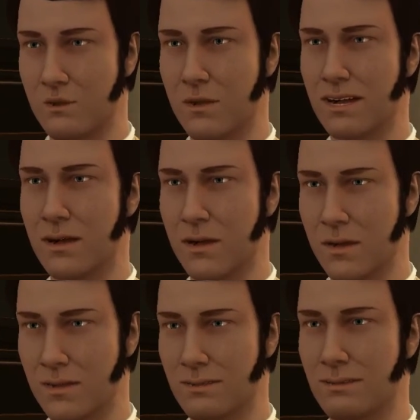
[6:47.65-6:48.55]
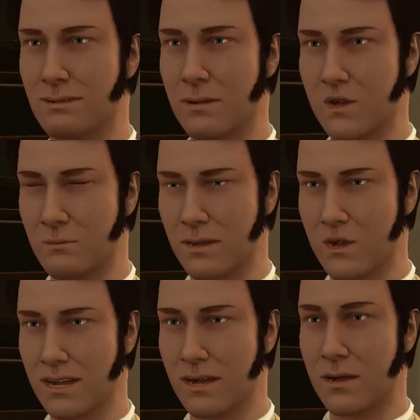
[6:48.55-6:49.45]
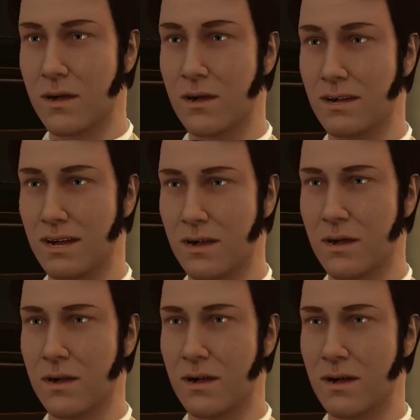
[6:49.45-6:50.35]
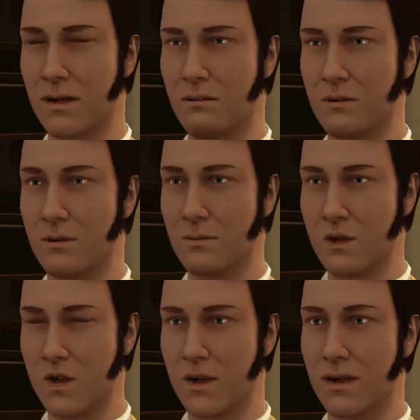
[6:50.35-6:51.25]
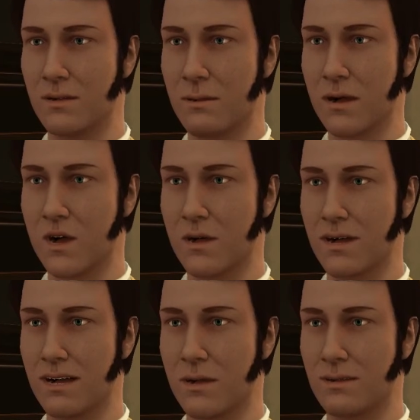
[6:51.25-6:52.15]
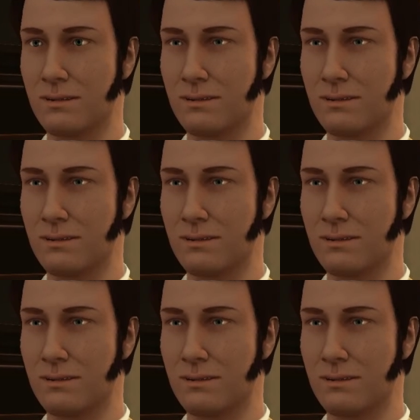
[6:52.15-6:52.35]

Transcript: Want to hear it? You might want to get the directories first so you can double check on it.